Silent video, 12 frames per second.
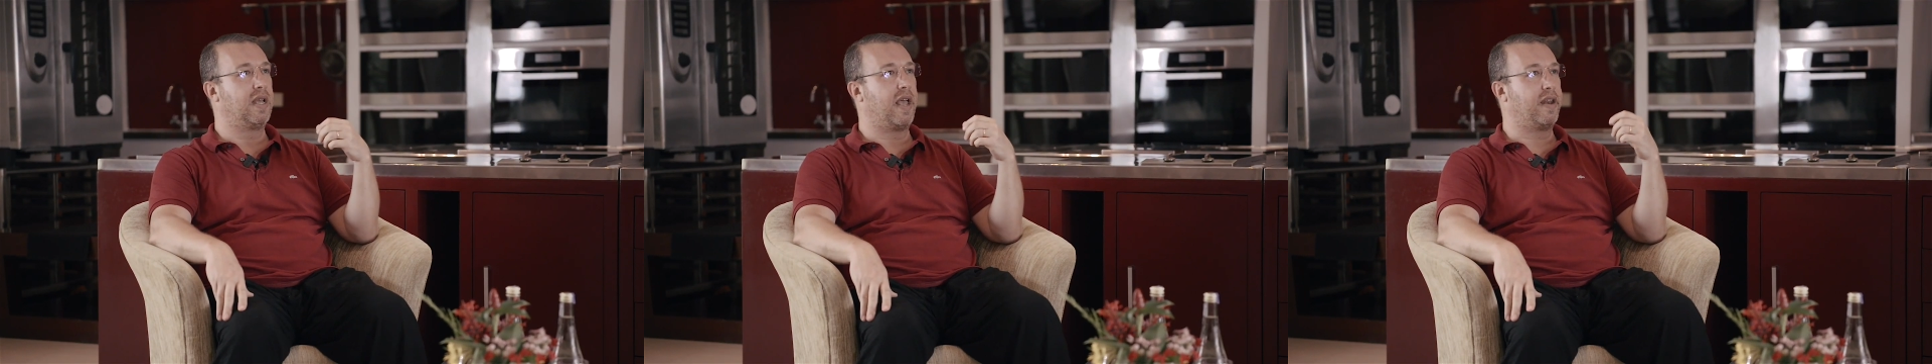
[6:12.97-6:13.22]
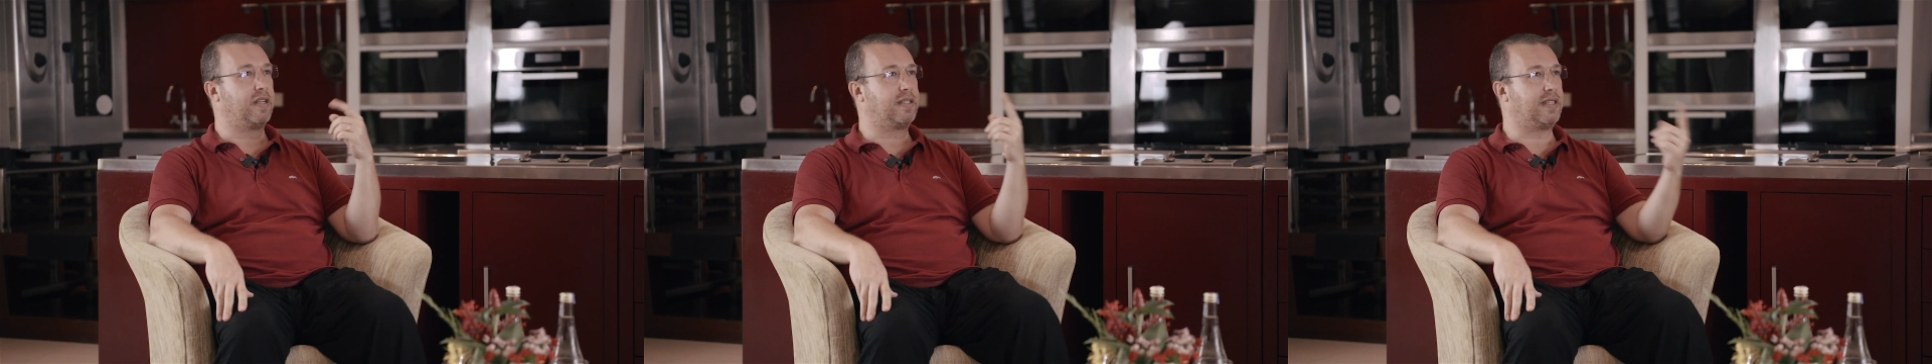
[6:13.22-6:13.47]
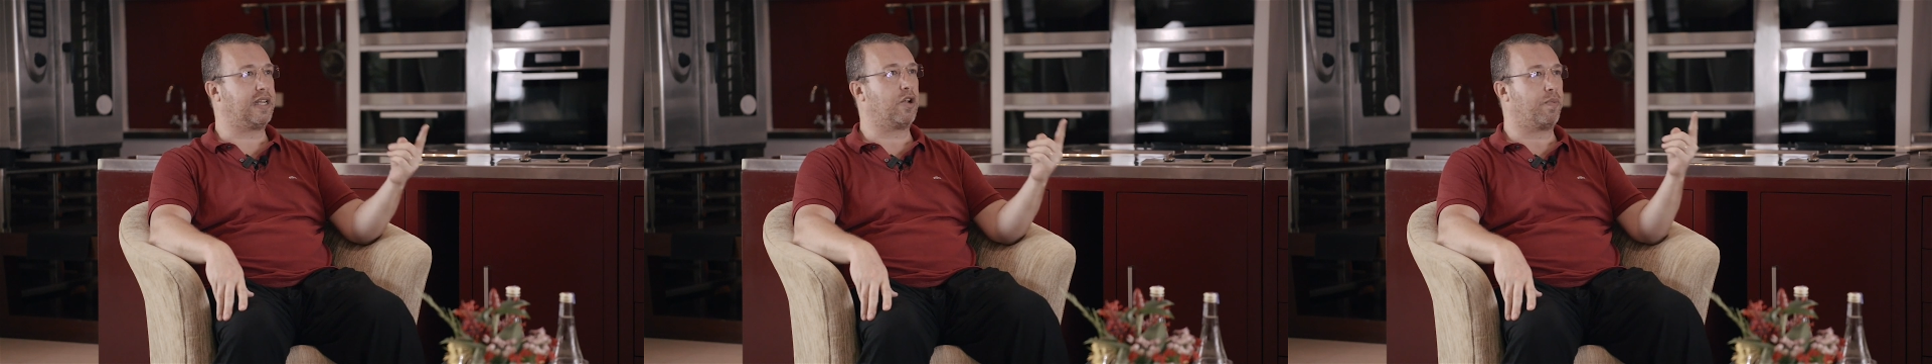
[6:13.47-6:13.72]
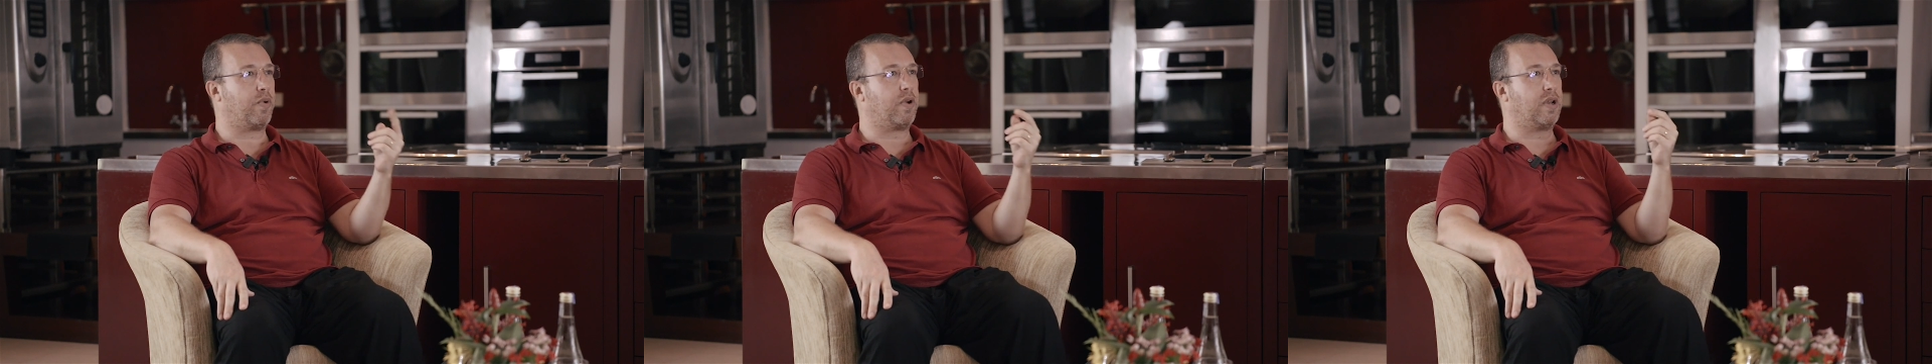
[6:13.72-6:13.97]
and a
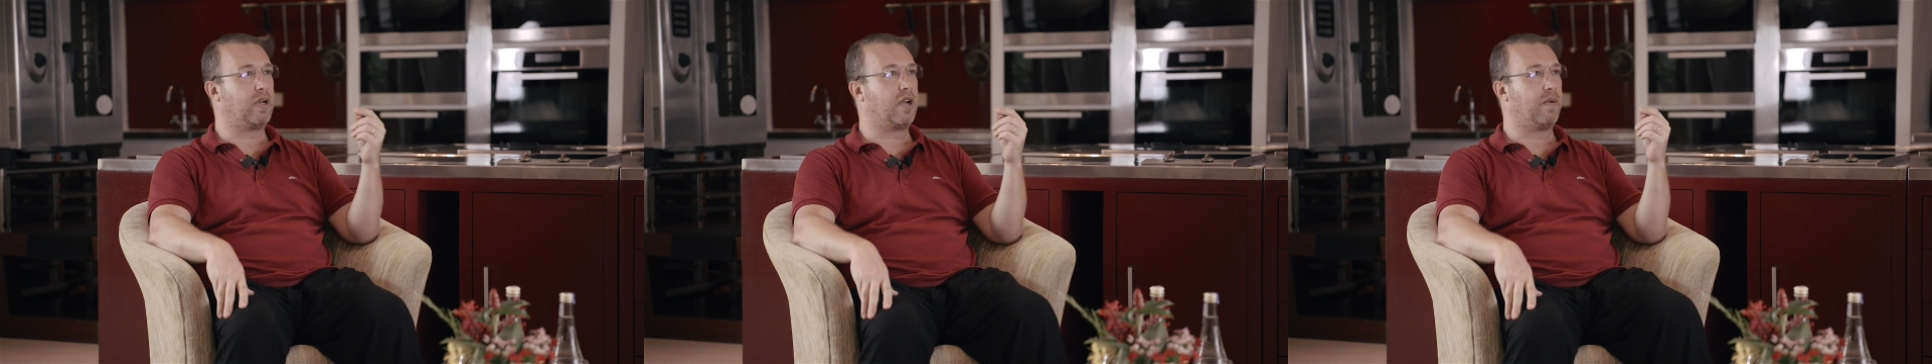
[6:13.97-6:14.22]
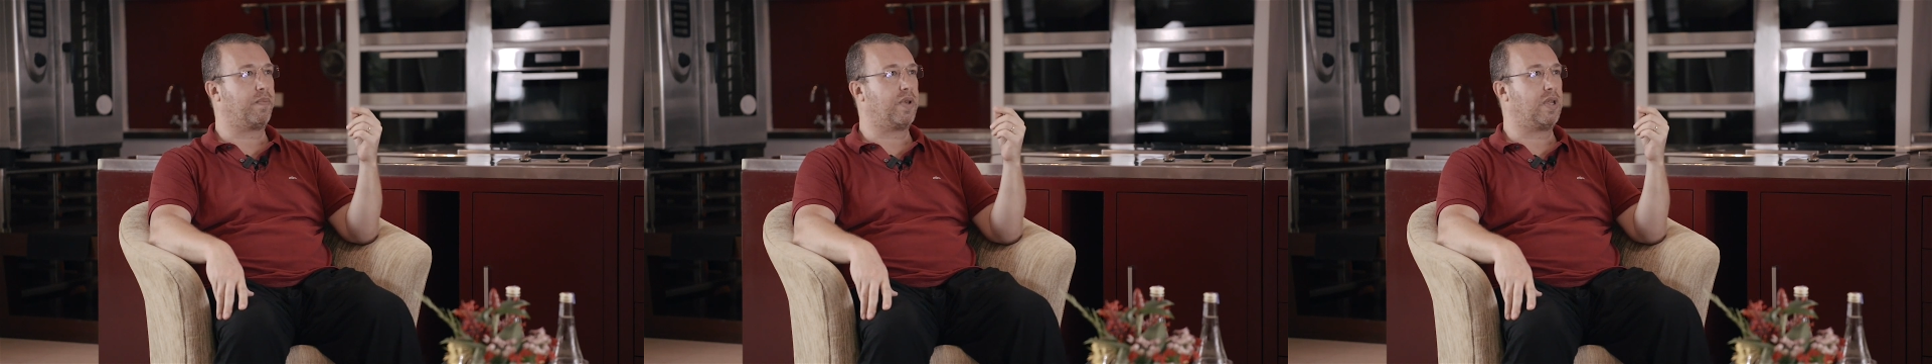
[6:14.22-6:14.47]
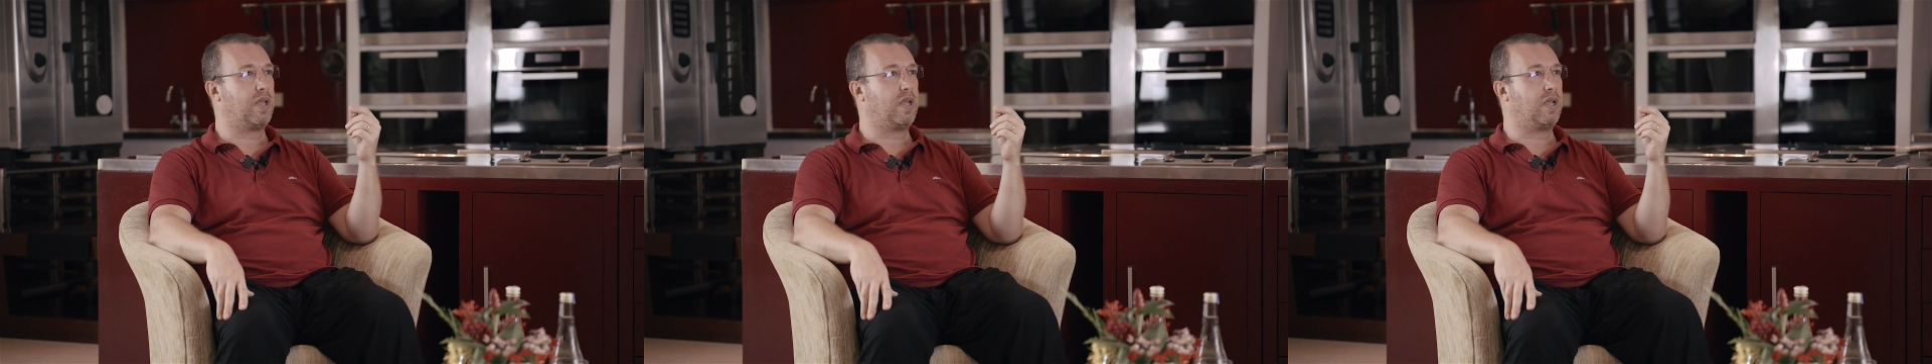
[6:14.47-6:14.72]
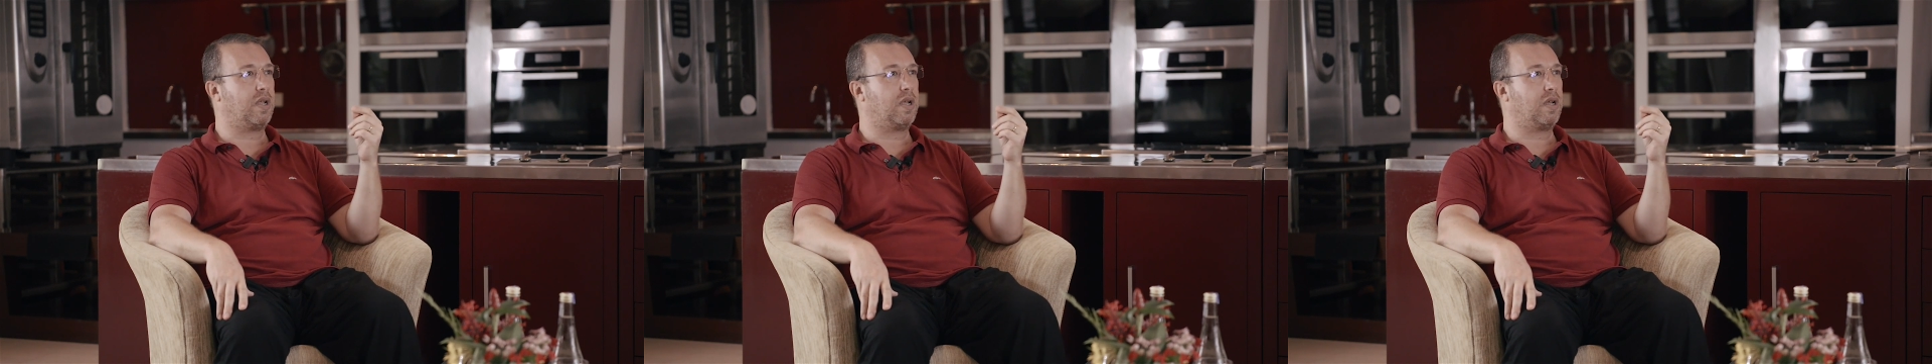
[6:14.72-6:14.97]
Singaporean company